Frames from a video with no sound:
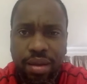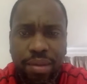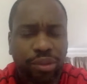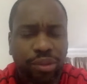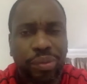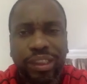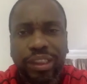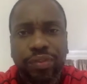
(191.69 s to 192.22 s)

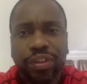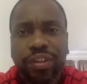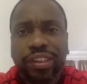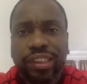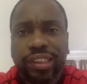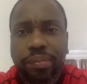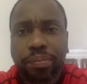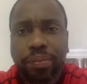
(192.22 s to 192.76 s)
But to me, it's very
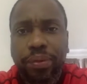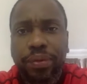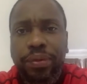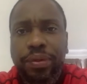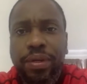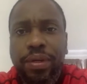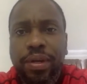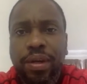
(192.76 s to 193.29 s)
simple.
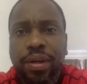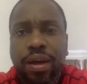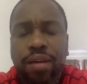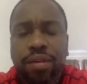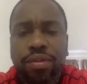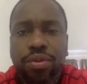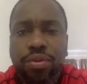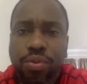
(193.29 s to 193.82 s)

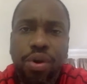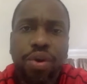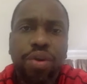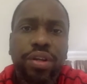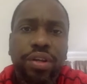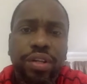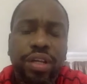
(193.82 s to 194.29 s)
The war in the